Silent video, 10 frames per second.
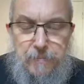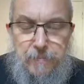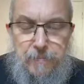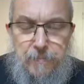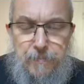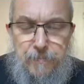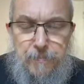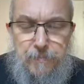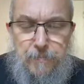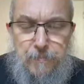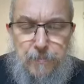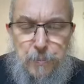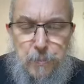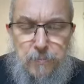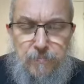
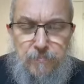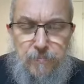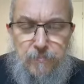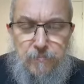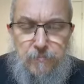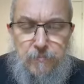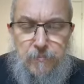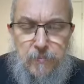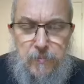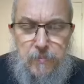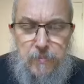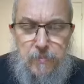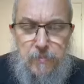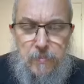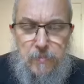
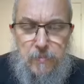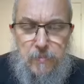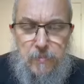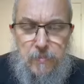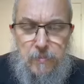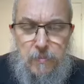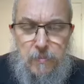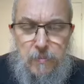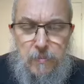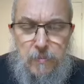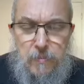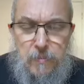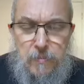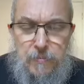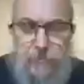
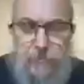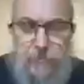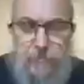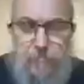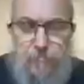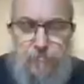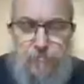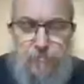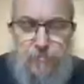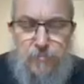[no speech]